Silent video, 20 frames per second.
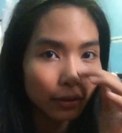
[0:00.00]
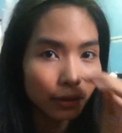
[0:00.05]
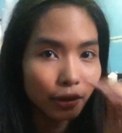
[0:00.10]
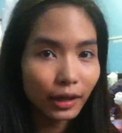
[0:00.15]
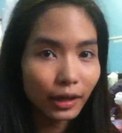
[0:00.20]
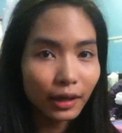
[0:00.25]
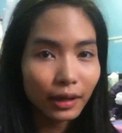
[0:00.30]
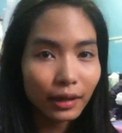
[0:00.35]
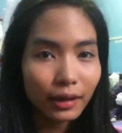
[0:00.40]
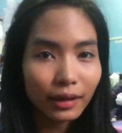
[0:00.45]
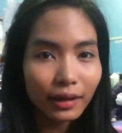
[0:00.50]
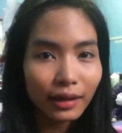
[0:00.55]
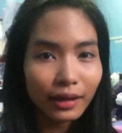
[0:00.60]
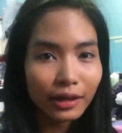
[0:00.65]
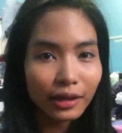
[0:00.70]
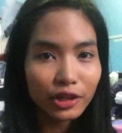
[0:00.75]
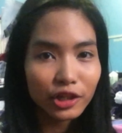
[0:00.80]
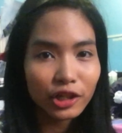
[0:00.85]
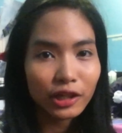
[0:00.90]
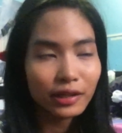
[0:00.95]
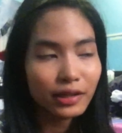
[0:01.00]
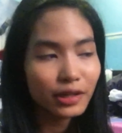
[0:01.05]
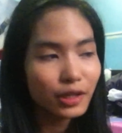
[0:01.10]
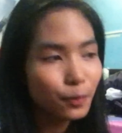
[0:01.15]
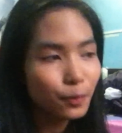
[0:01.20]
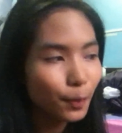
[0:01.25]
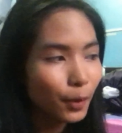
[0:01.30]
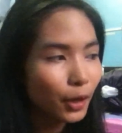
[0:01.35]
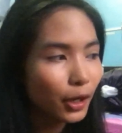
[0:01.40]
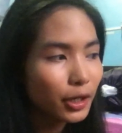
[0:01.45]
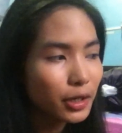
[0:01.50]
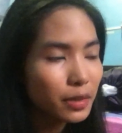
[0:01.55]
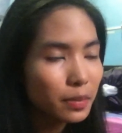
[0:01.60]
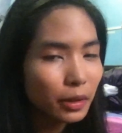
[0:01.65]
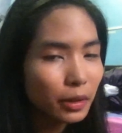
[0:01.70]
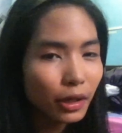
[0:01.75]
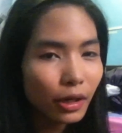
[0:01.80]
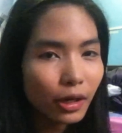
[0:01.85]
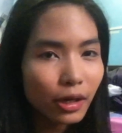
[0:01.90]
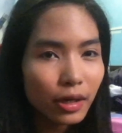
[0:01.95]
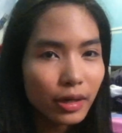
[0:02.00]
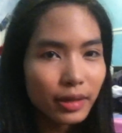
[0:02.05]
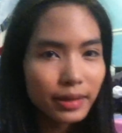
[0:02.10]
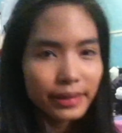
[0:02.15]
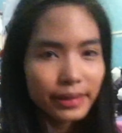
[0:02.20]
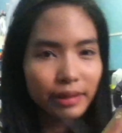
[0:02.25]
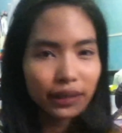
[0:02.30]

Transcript: Okay, again I changed spots because